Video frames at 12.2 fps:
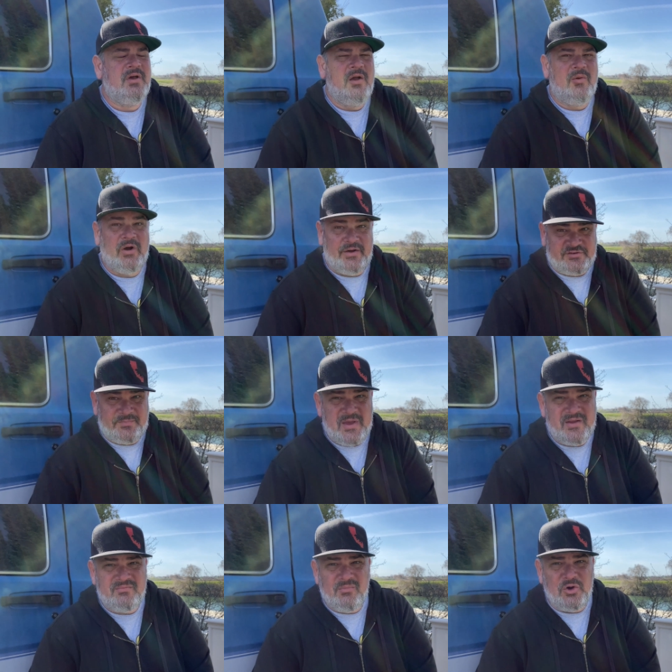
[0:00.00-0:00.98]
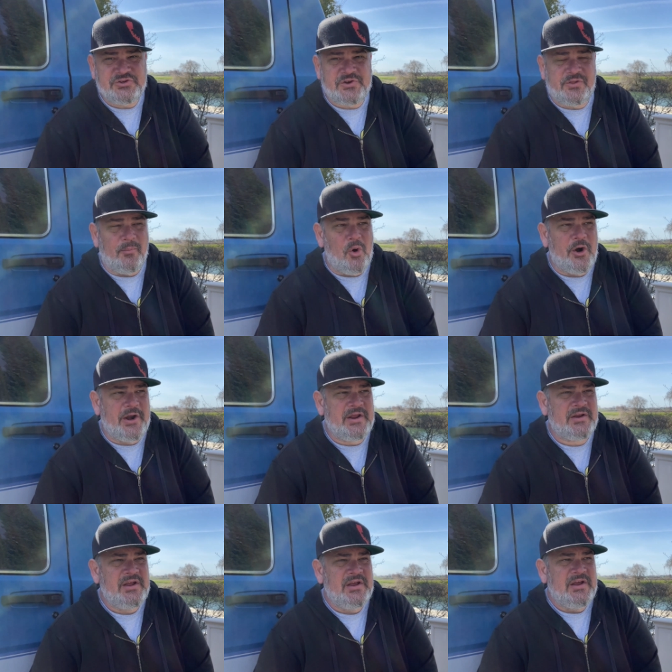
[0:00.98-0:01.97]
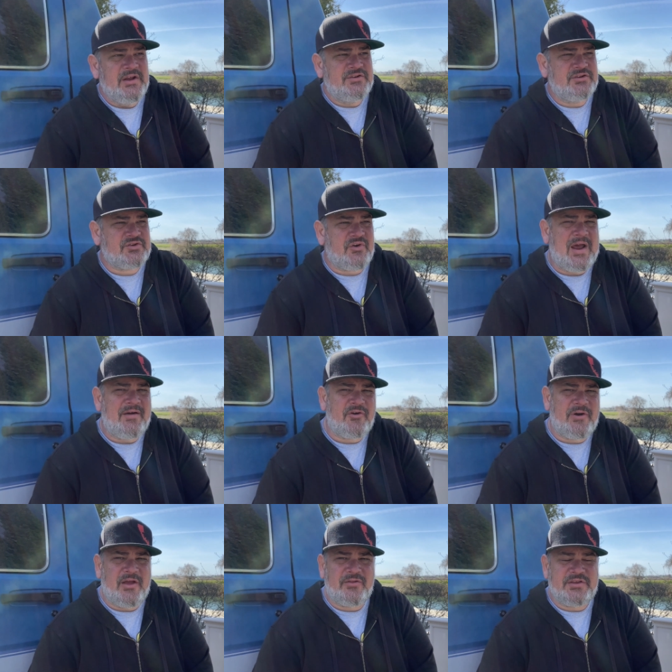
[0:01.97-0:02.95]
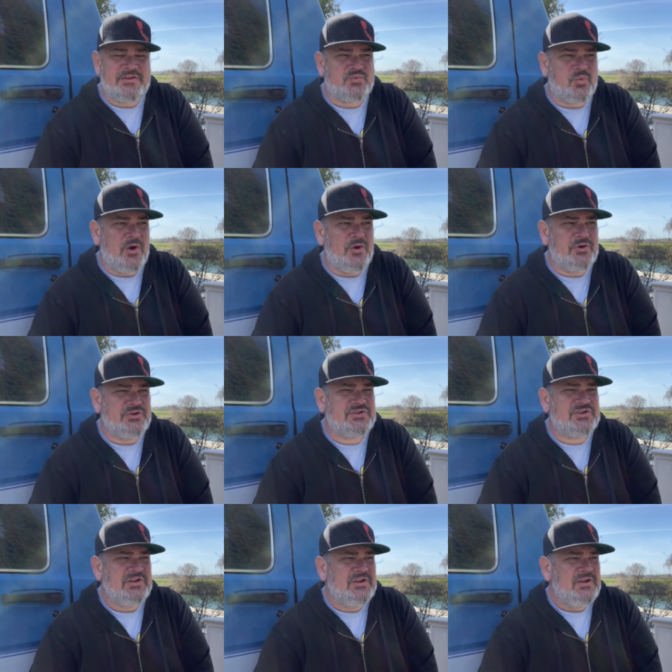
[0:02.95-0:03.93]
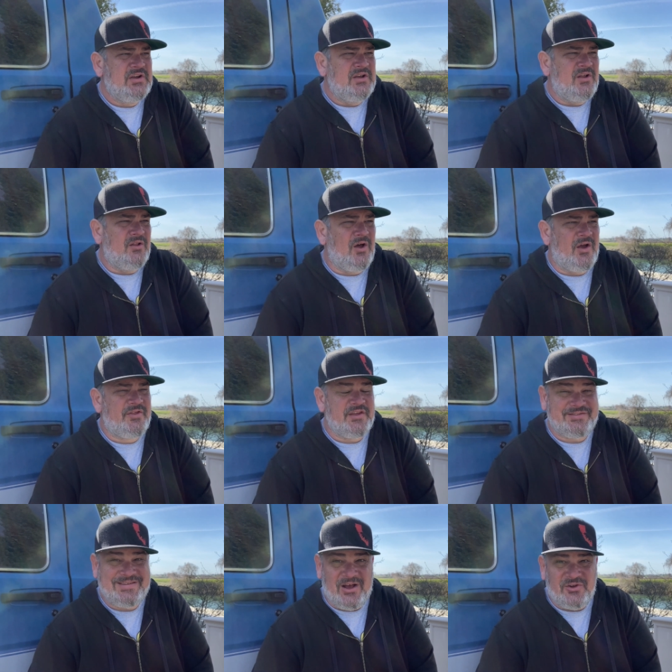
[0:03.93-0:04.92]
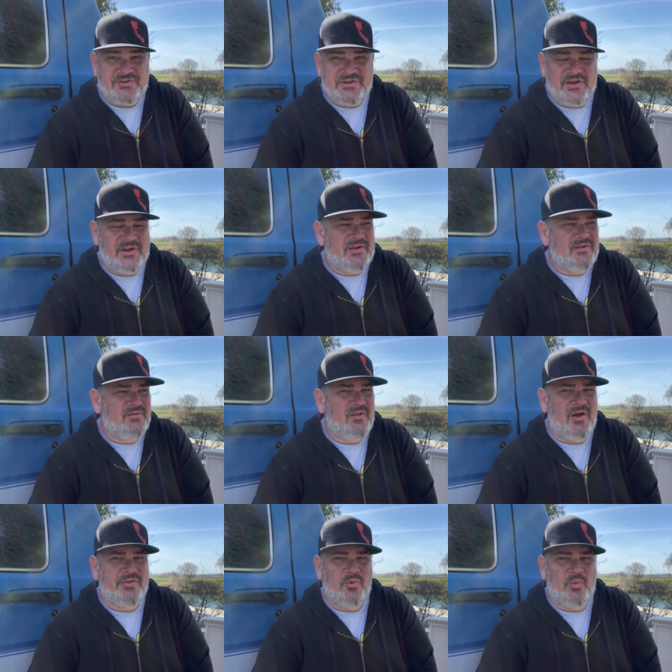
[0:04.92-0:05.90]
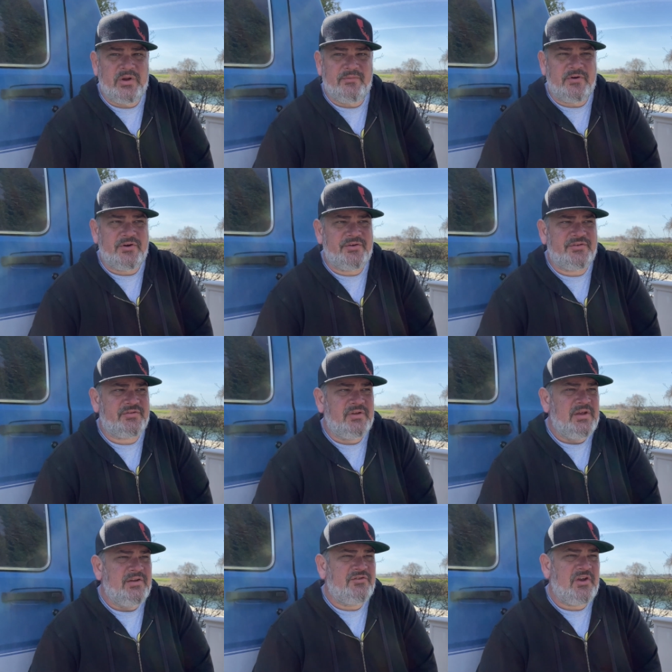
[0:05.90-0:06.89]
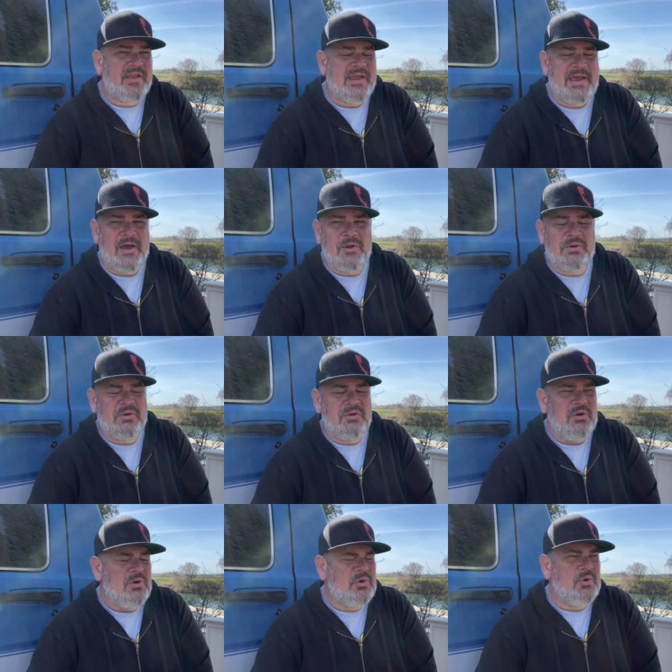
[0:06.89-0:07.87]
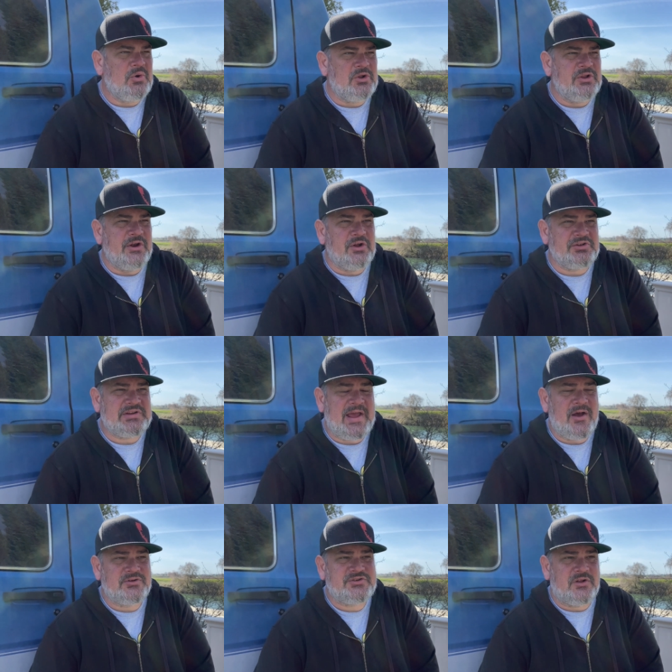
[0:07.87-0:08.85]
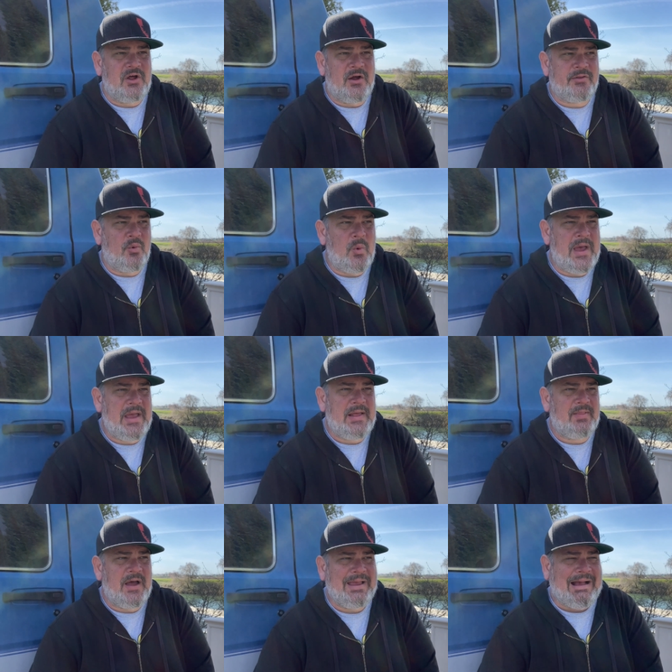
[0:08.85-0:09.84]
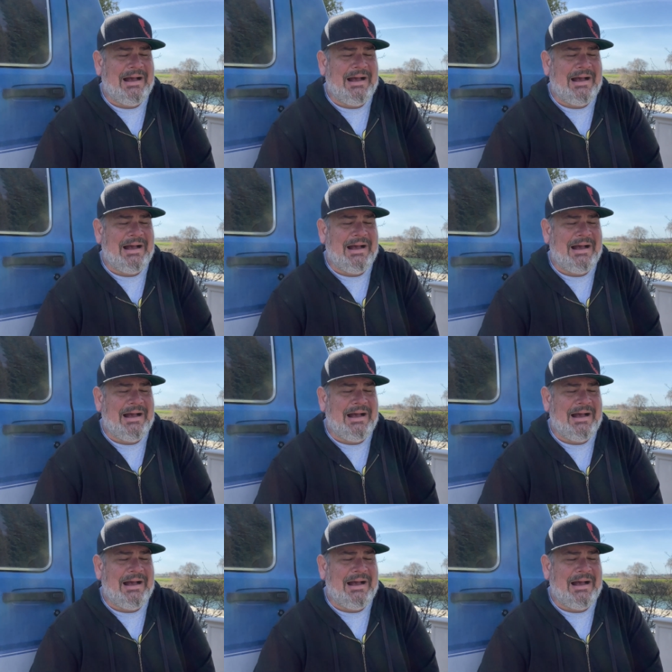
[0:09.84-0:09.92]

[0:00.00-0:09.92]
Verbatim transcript: Well, I've spent most of the morning just driving around these roads along the Delta, along the rivers, checking out cool little towns along the way, like